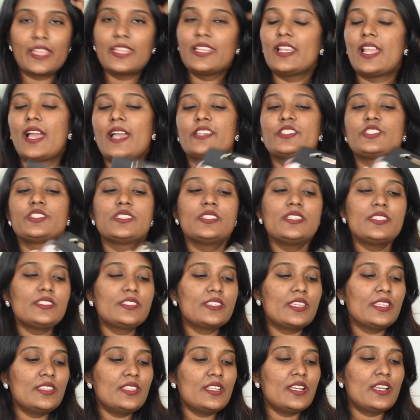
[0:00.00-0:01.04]
Eyelashes.
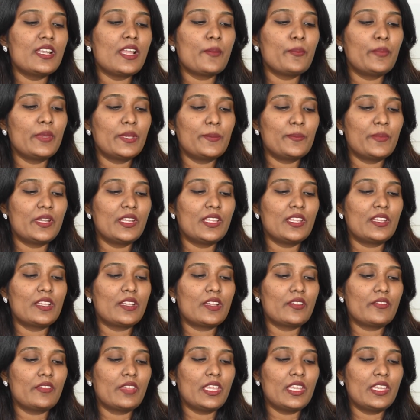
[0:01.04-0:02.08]
This is
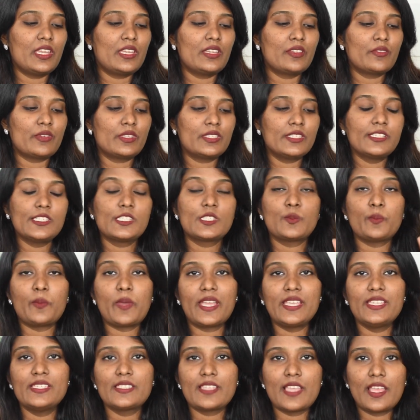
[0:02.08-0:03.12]
the variant of
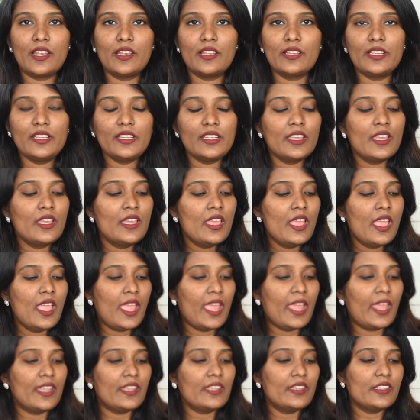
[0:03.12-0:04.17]
Spice Alert
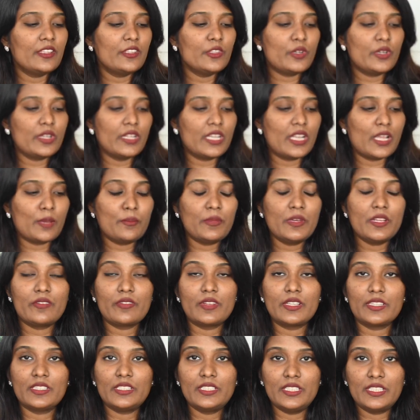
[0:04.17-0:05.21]
and this number
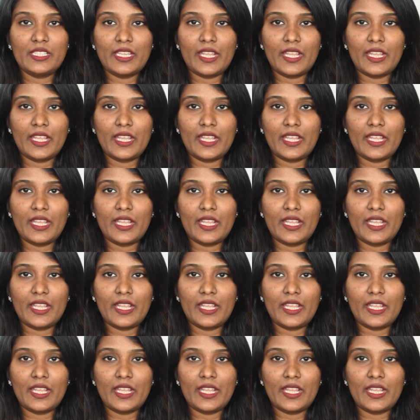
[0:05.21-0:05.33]
is